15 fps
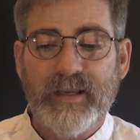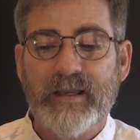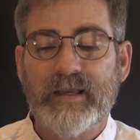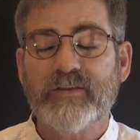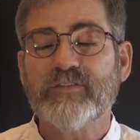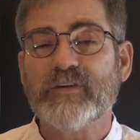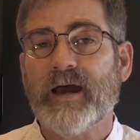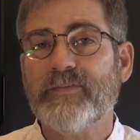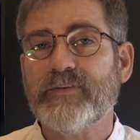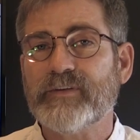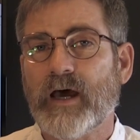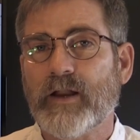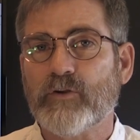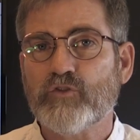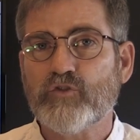inside the
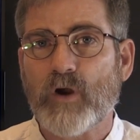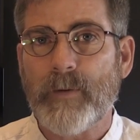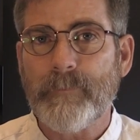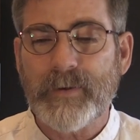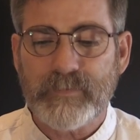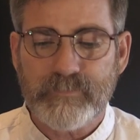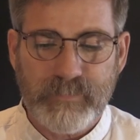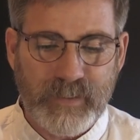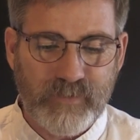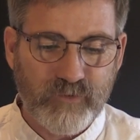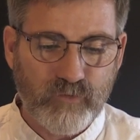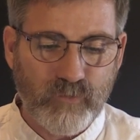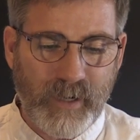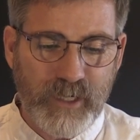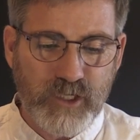Donald Trump
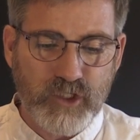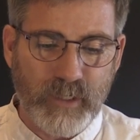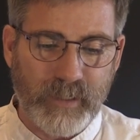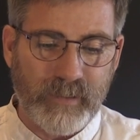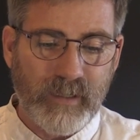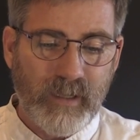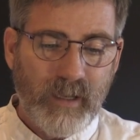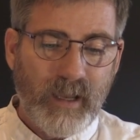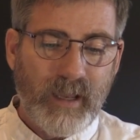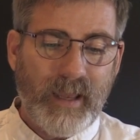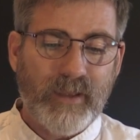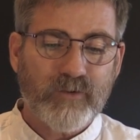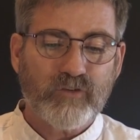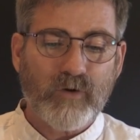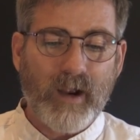administration.
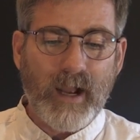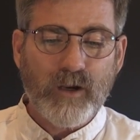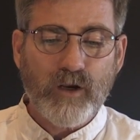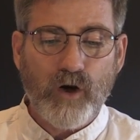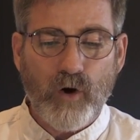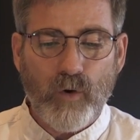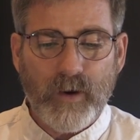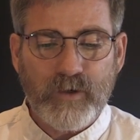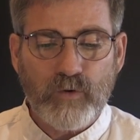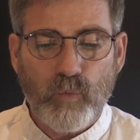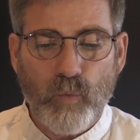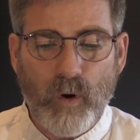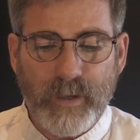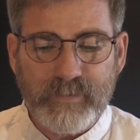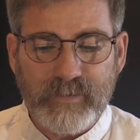Ezra
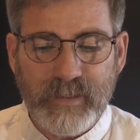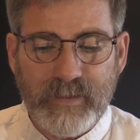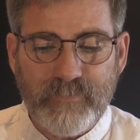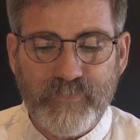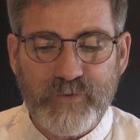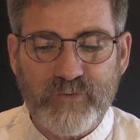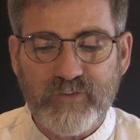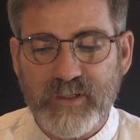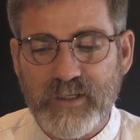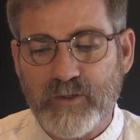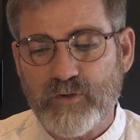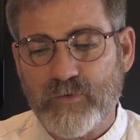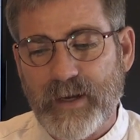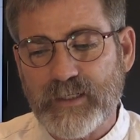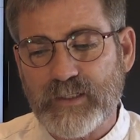Cohen-Watnick, the senior
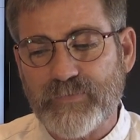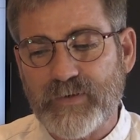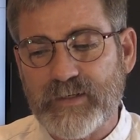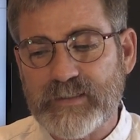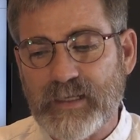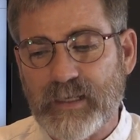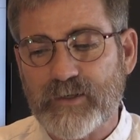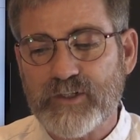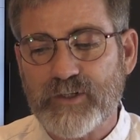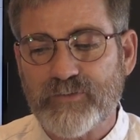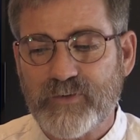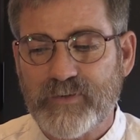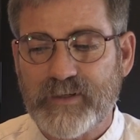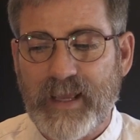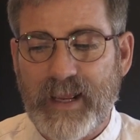director for
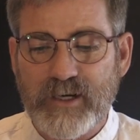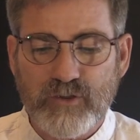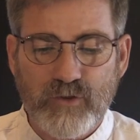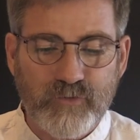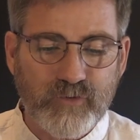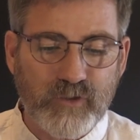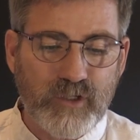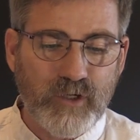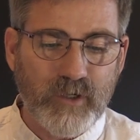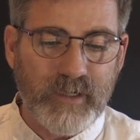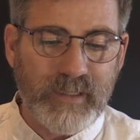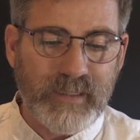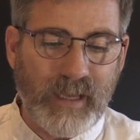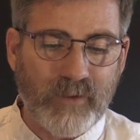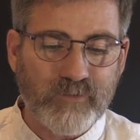intelligence in the National
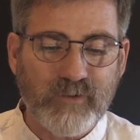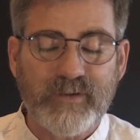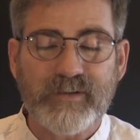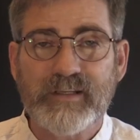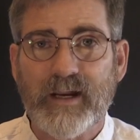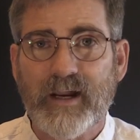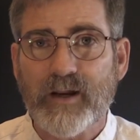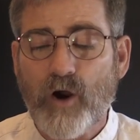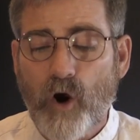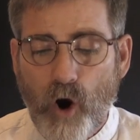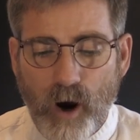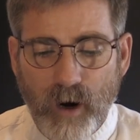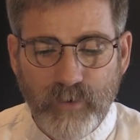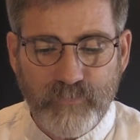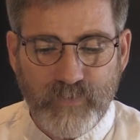Security Council, and Derek
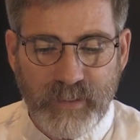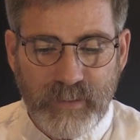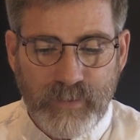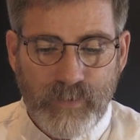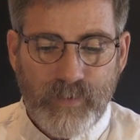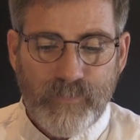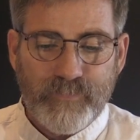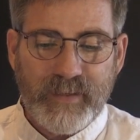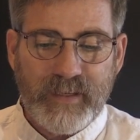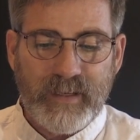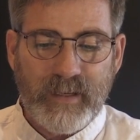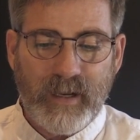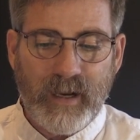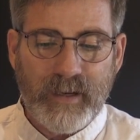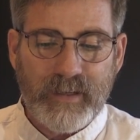Harvey,
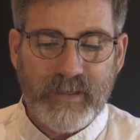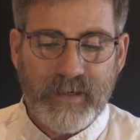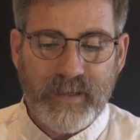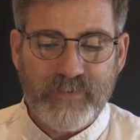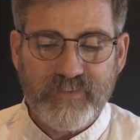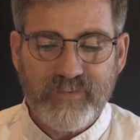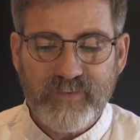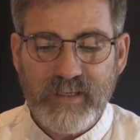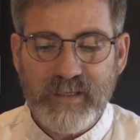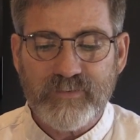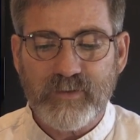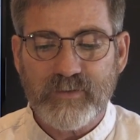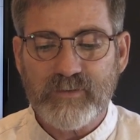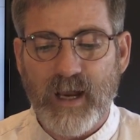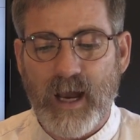the uh, N S
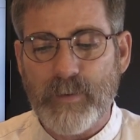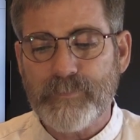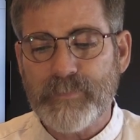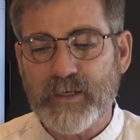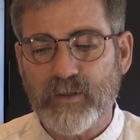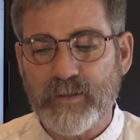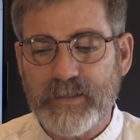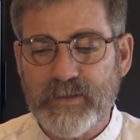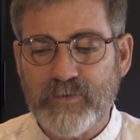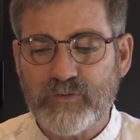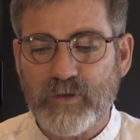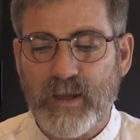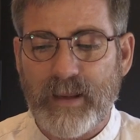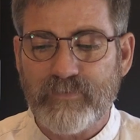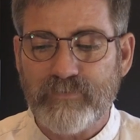C's top Middle
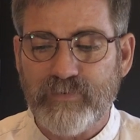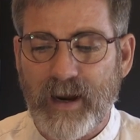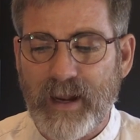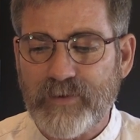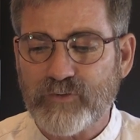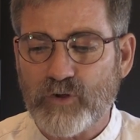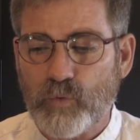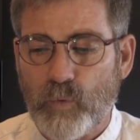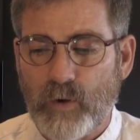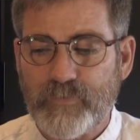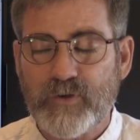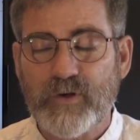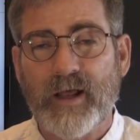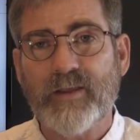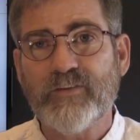East advisor, want
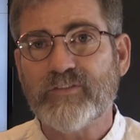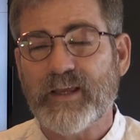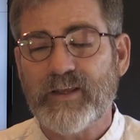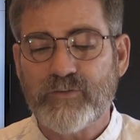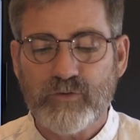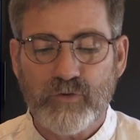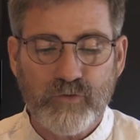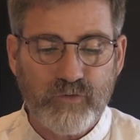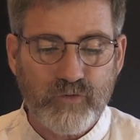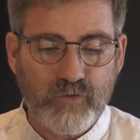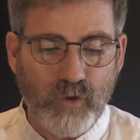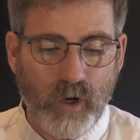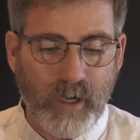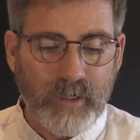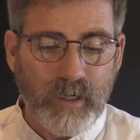the United States to
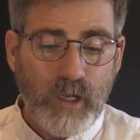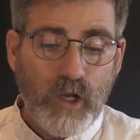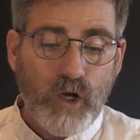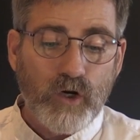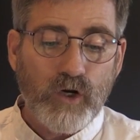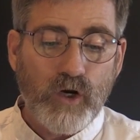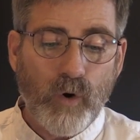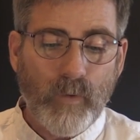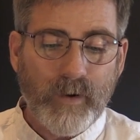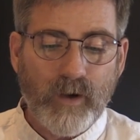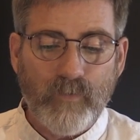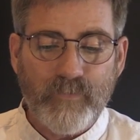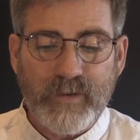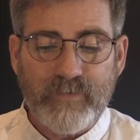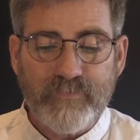start going
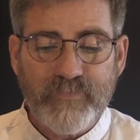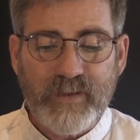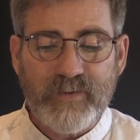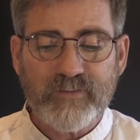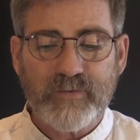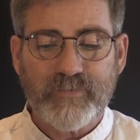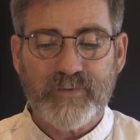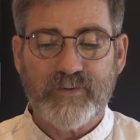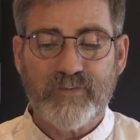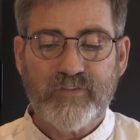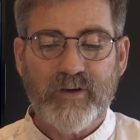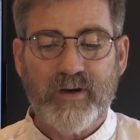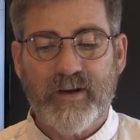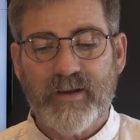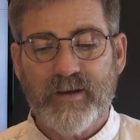on the offensive in the
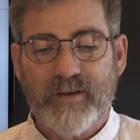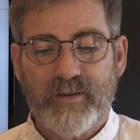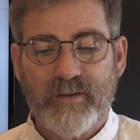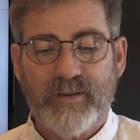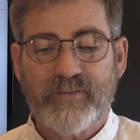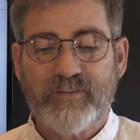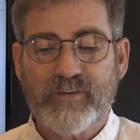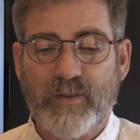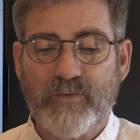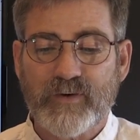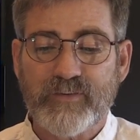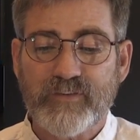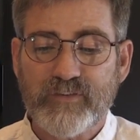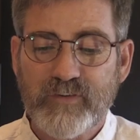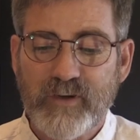Syria and
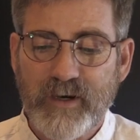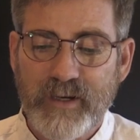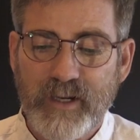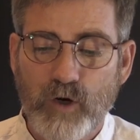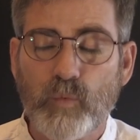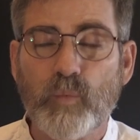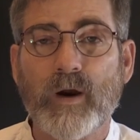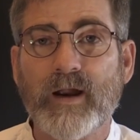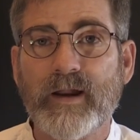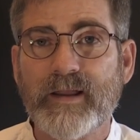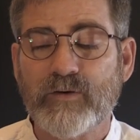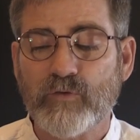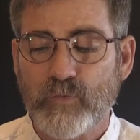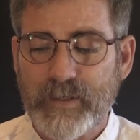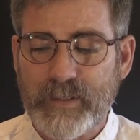southern Syria, where
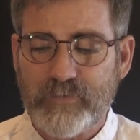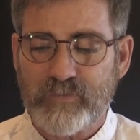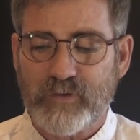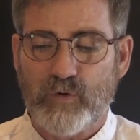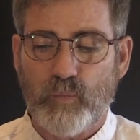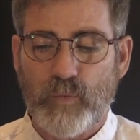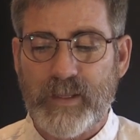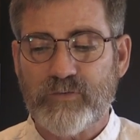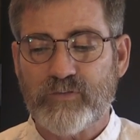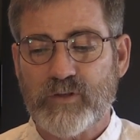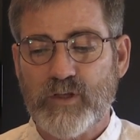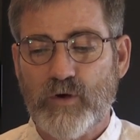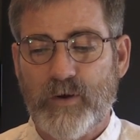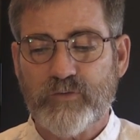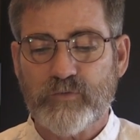in recent weeks the
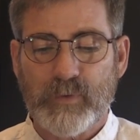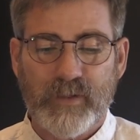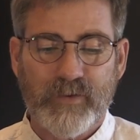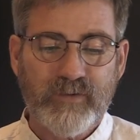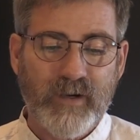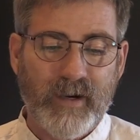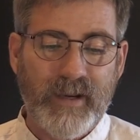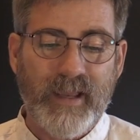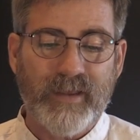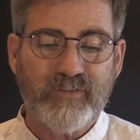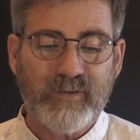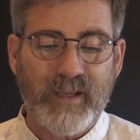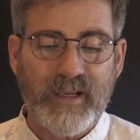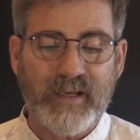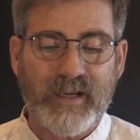U S military
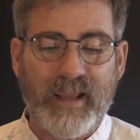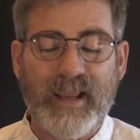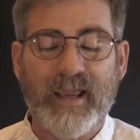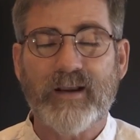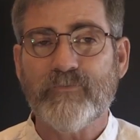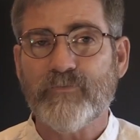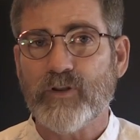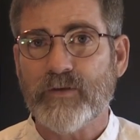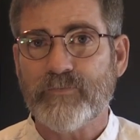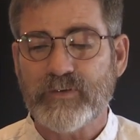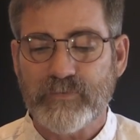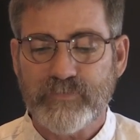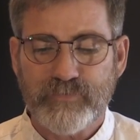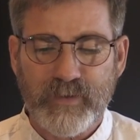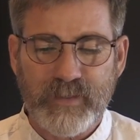has taken a handful of
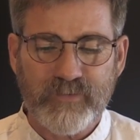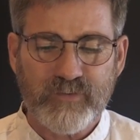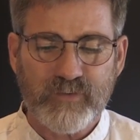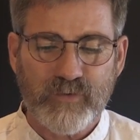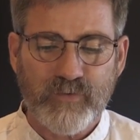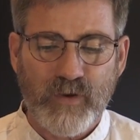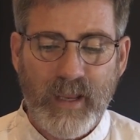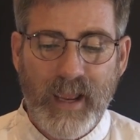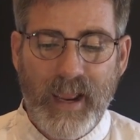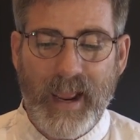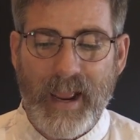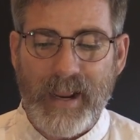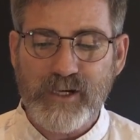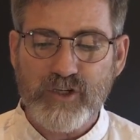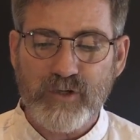defensive
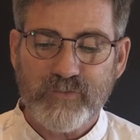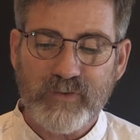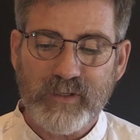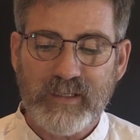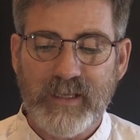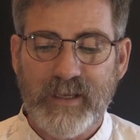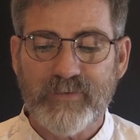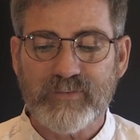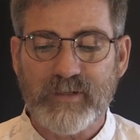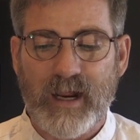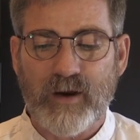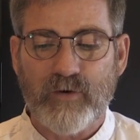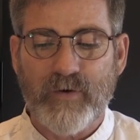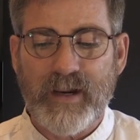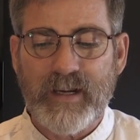actions against
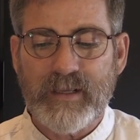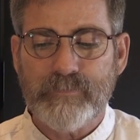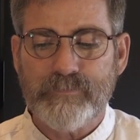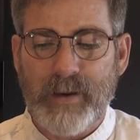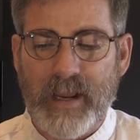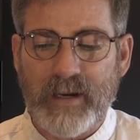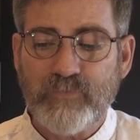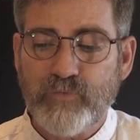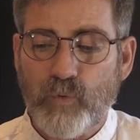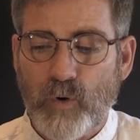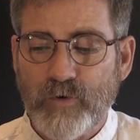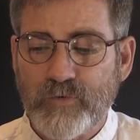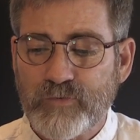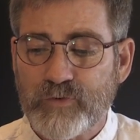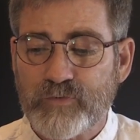Iranian-backed
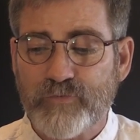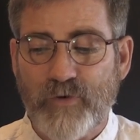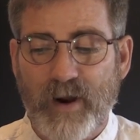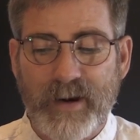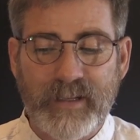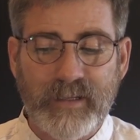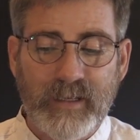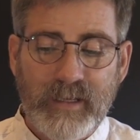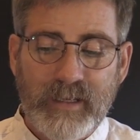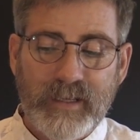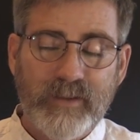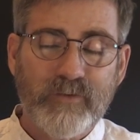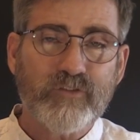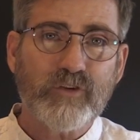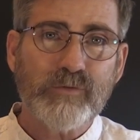forces fighting
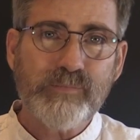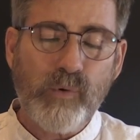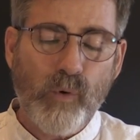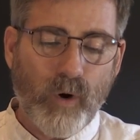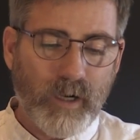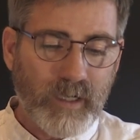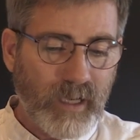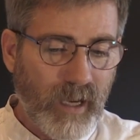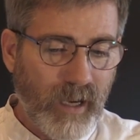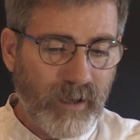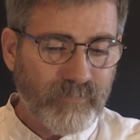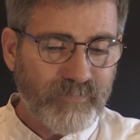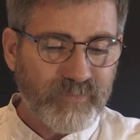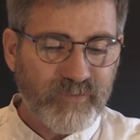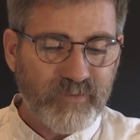in support
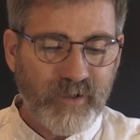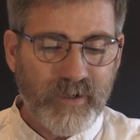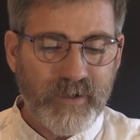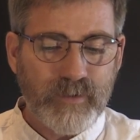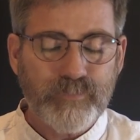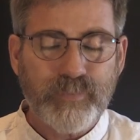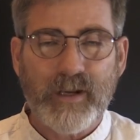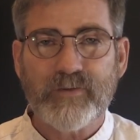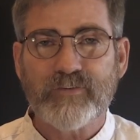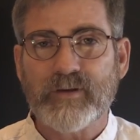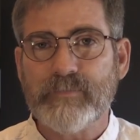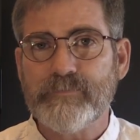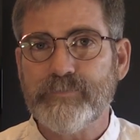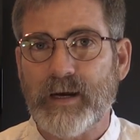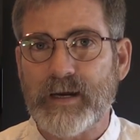of Syrian
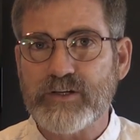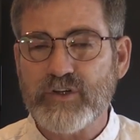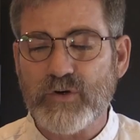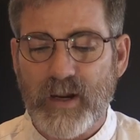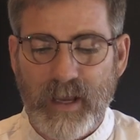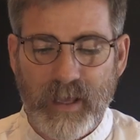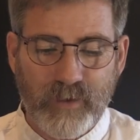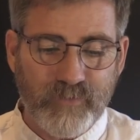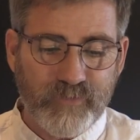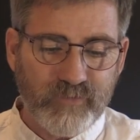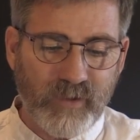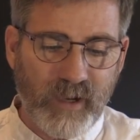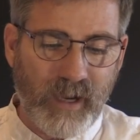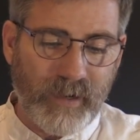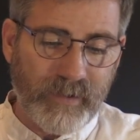President Bashar
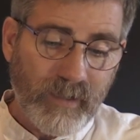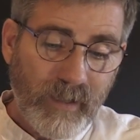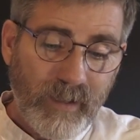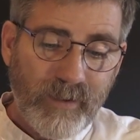al-Assad.